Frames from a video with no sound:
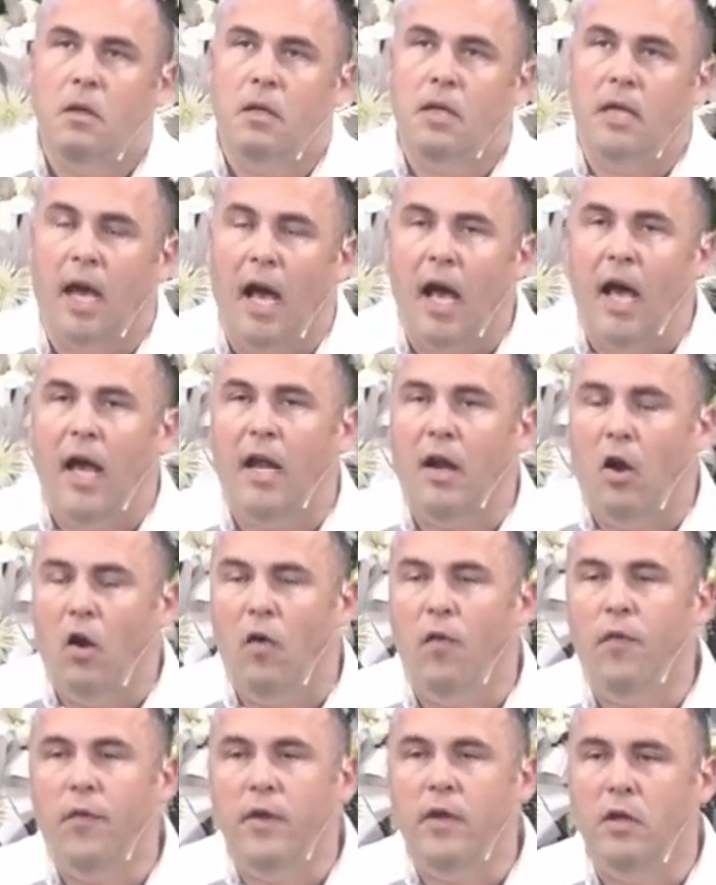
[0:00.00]
God
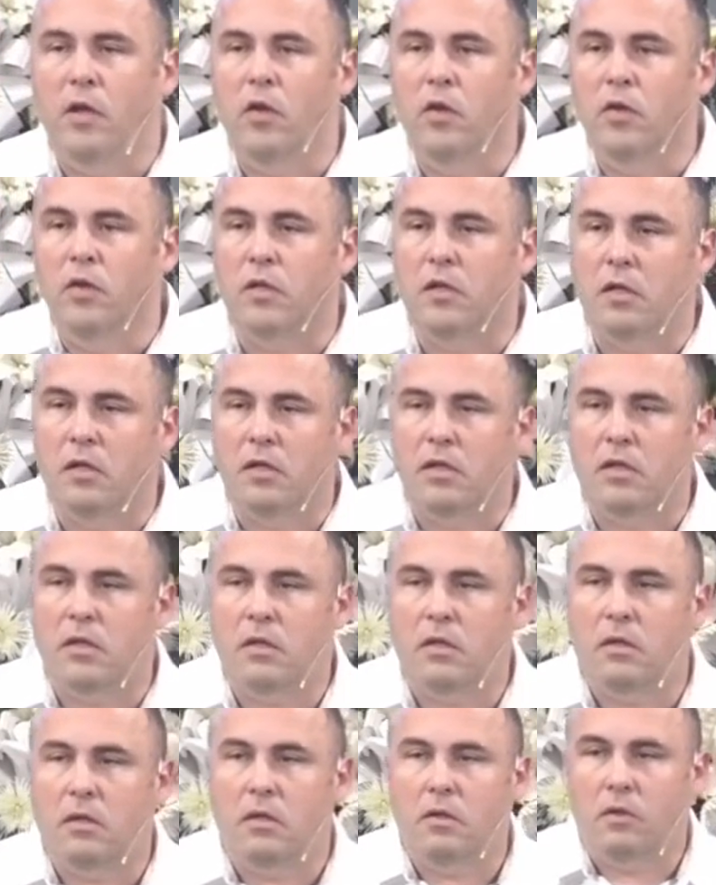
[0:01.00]
often
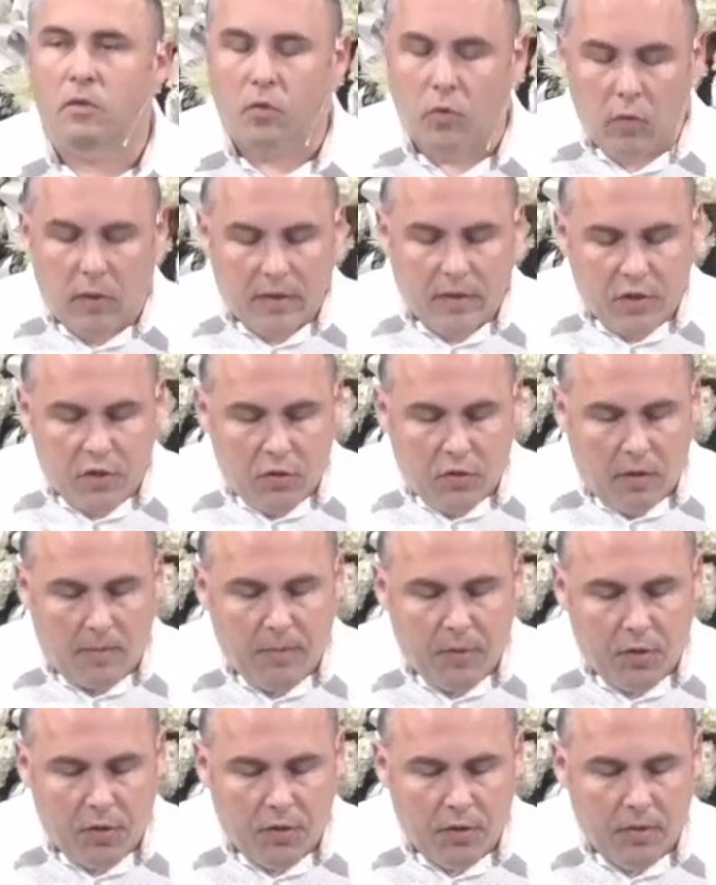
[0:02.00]
uses through his
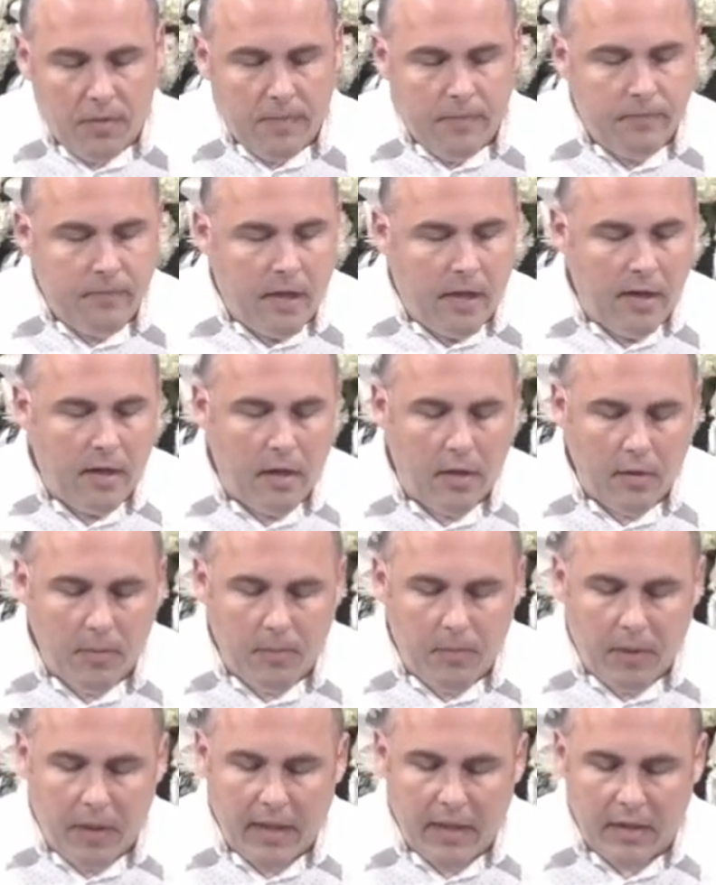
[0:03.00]
scripture and in other
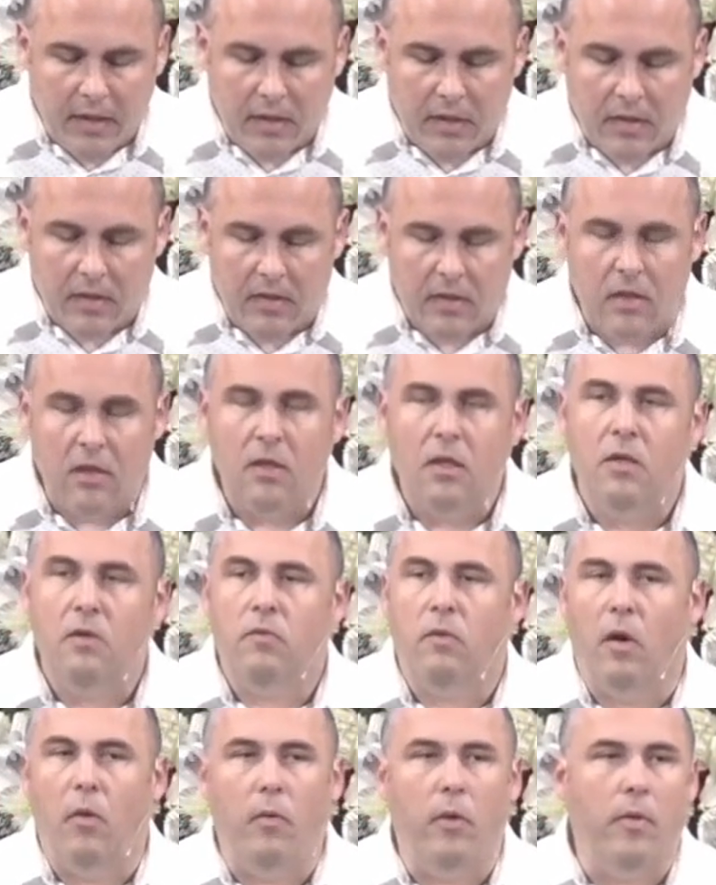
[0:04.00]
places
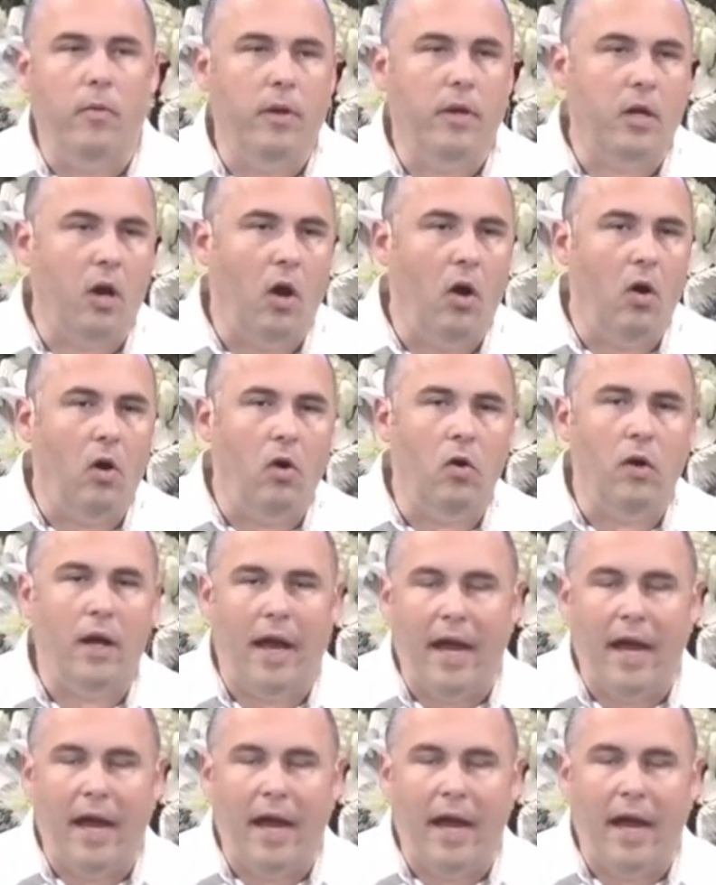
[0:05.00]
what we would call